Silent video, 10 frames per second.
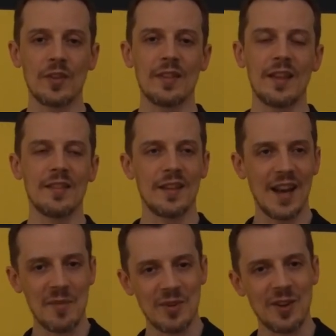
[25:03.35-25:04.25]
And that
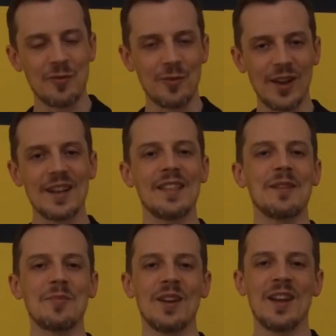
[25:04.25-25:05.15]
happened on Friday.
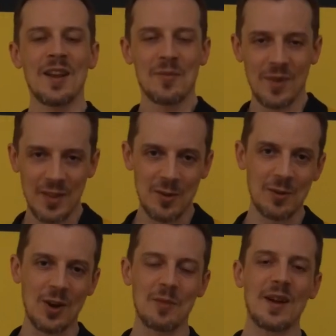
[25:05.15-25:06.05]
They brought the
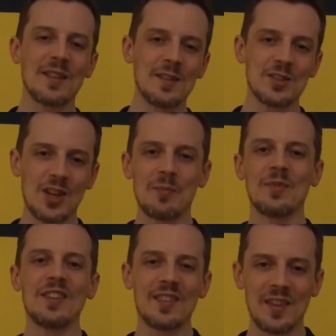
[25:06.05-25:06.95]
whole car back to the shop,
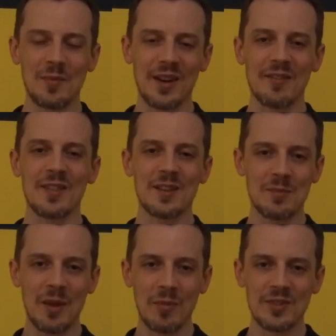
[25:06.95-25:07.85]
disassembled everything to
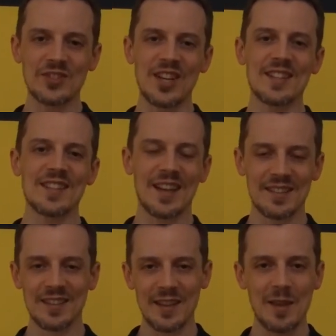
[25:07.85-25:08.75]
be able to change
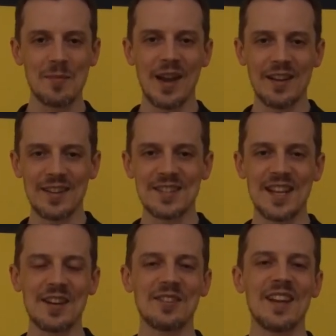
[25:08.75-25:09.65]
that, got that back on
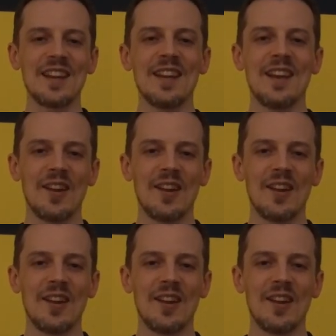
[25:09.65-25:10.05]
Saturday,